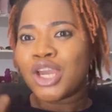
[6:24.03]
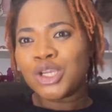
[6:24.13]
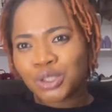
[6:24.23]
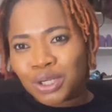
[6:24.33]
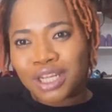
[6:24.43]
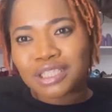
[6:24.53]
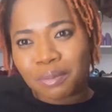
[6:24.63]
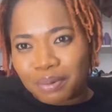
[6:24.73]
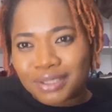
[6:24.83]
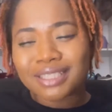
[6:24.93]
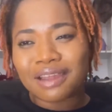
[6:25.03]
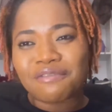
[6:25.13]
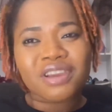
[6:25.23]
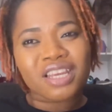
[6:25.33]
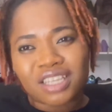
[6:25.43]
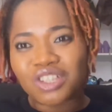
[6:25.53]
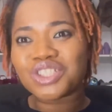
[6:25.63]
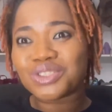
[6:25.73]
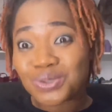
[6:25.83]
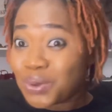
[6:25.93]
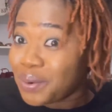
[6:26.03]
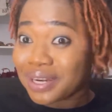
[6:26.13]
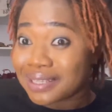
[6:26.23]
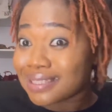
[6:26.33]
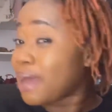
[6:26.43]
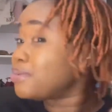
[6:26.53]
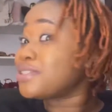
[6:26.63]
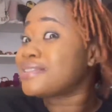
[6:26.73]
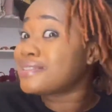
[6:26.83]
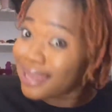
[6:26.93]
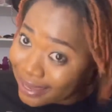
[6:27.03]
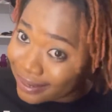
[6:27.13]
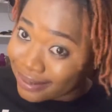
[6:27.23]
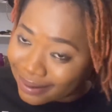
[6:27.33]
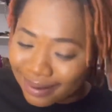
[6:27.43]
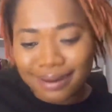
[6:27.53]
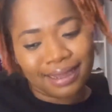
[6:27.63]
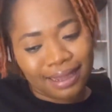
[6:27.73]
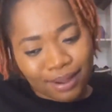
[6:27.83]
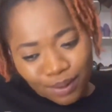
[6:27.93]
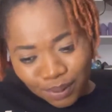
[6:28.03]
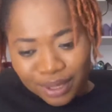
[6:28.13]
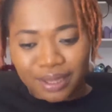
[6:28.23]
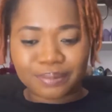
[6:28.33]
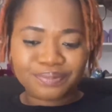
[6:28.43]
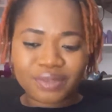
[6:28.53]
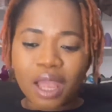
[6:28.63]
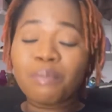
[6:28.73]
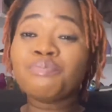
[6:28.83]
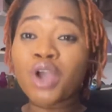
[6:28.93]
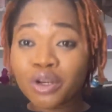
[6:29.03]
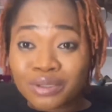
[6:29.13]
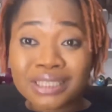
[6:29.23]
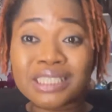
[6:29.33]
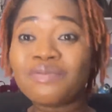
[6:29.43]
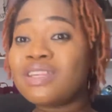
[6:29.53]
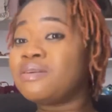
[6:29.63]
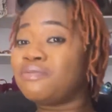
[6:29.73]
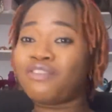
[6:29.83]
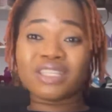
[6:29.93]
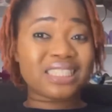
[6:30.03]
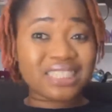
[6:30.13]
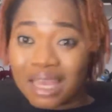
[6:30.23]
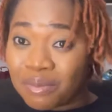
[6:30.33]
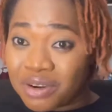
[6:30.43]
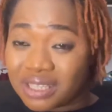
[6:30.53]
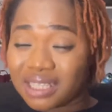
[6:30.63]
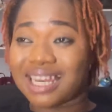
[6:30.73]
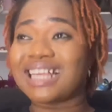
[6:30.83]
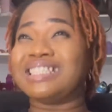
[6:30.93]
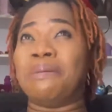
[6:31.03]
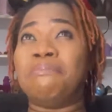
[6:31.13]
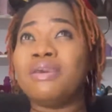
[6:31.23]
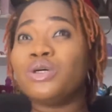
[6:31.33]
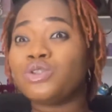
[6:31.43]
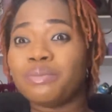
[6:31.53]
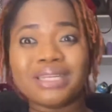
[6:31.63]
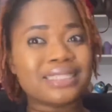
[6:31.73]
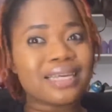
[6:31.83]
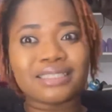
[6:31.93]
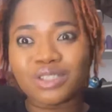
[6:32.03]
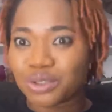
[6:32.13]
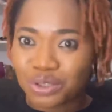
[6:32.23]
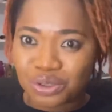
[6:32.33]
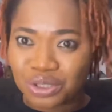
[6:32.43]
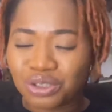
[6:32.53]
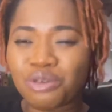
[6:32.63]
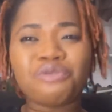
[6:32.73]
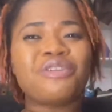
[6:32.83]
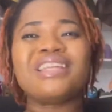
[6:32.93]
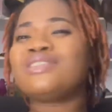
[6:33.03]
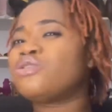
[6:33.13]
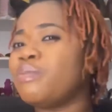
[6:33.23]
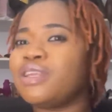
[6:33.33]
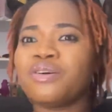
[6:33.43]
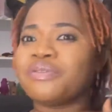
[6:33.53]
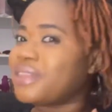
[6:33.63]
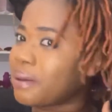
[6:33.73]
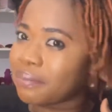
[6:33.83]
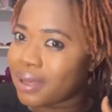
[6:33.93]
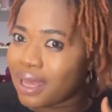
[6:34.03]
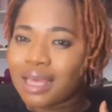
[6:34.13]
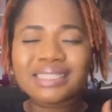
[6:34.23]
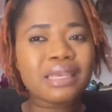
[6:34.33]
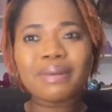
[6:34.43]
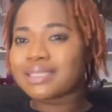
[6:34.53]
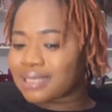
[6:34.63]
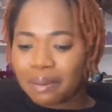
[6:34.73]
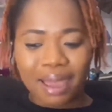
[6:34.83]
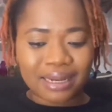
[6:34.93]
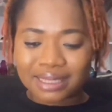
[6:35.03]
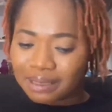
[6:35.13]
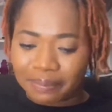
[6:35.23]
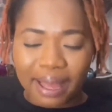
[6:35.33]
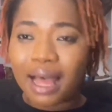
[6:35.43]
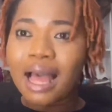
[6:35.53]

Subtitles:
you should click the button and find out how she's doing it. I'm just saying. Okay. Biodun Steven, for the same reason, that's a male-dominated industry. You don't find so many of them. Same as Kemi Adetiba.